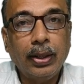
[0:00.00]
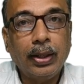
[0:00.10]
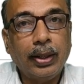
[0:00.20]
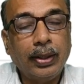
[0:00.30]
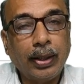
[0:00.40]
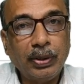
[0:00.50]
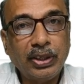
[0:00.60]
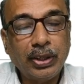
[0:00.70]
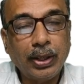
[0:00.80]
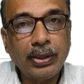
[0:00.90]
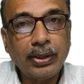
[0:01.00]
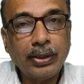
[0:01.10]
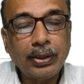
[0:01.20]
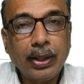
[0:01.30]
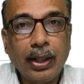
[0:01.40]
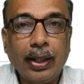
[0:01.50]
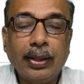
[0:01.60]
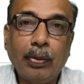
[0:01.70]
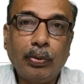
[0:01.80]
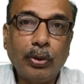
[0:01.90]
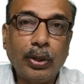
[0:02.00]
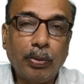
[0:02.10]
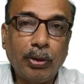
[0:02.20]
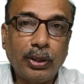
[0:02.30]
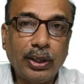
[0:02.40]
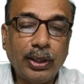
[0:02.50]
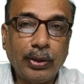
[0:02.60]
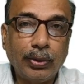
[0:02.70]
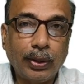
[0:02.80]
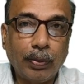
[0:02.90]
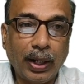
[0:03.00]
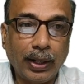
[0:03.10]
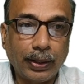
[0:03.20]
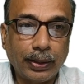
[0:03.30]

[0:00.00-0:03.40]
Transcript: in their business, and they have to deposit it to the bank.